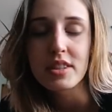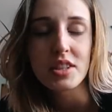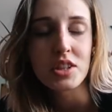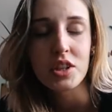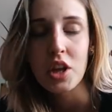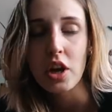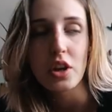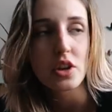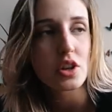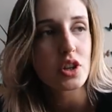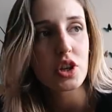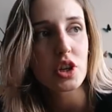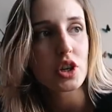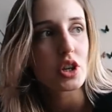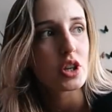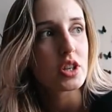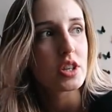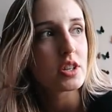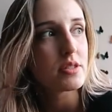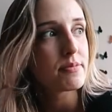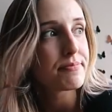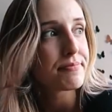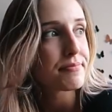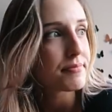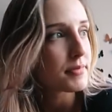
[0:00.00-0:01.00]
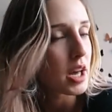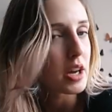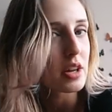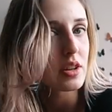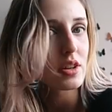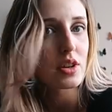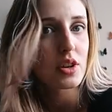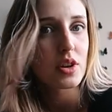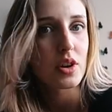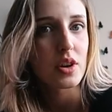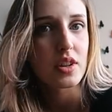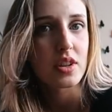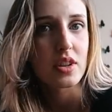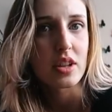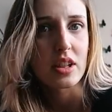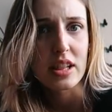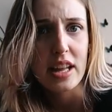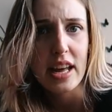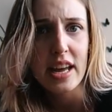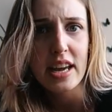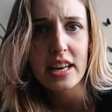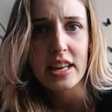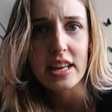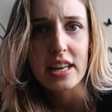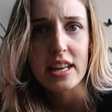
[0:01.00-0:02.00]
Not good, not good. The
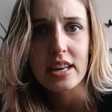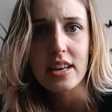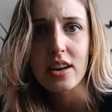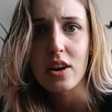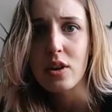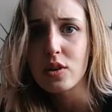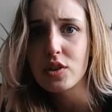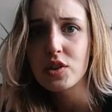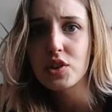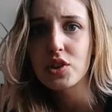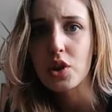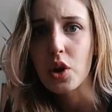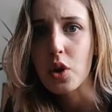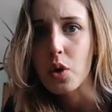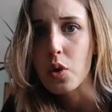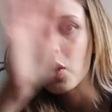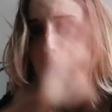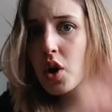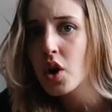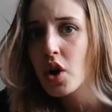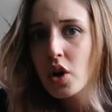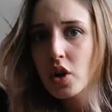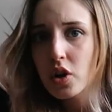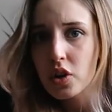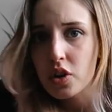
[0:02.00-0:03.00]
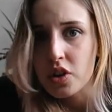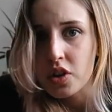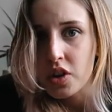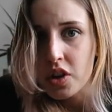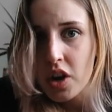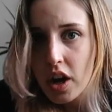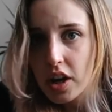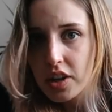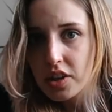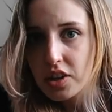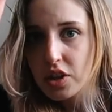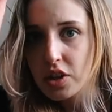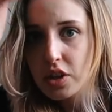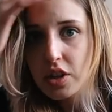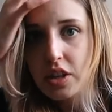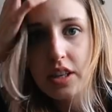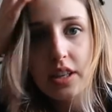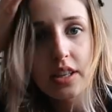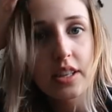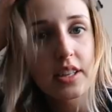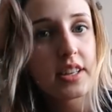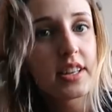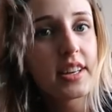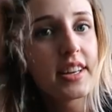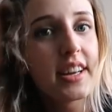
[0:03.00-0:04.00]
lighting also not good.